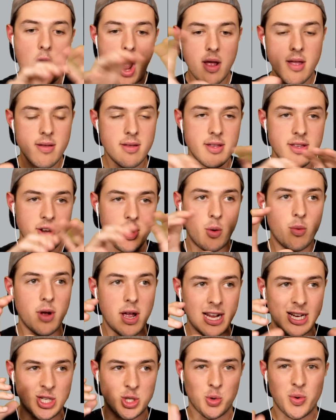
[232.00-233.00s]
you know,
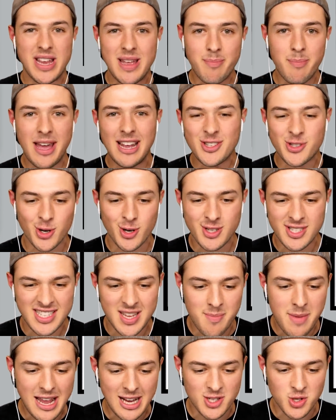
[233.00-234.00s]
extreme measures to
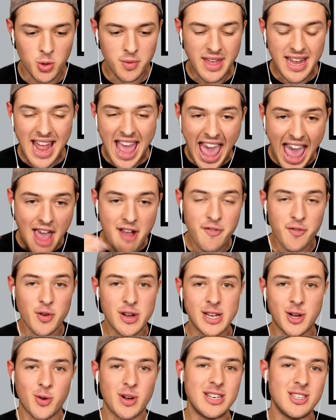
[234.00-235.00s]
make sure that
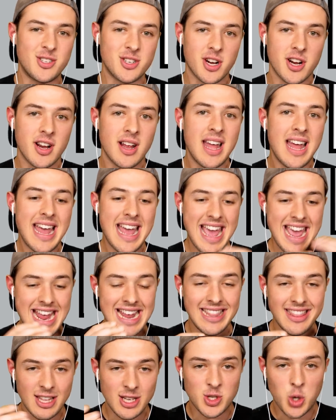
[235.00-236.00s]
every creature
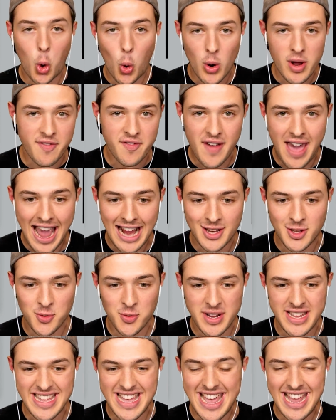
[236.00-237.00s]
in the toy
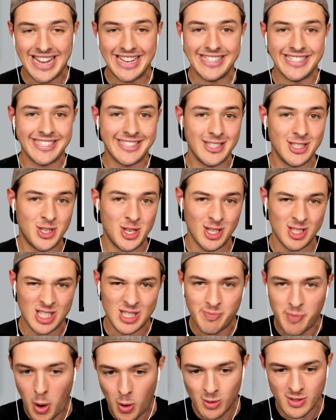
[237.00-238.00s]
factory is
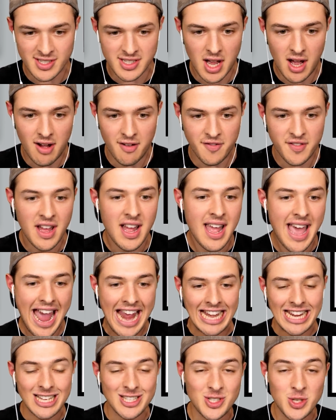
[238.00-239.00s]
disposed of.
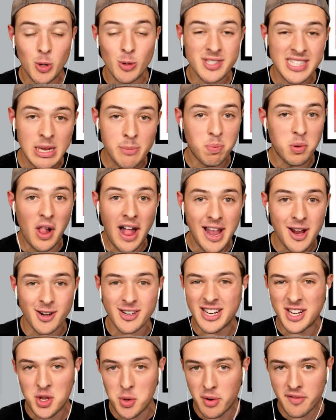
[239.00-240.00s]
And he's using Player
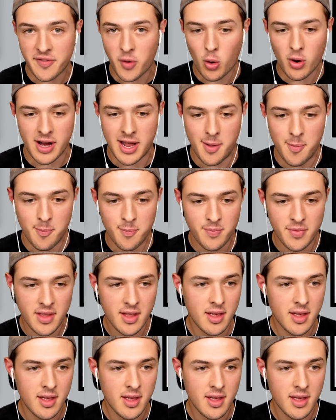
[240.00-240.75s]
to do it for him.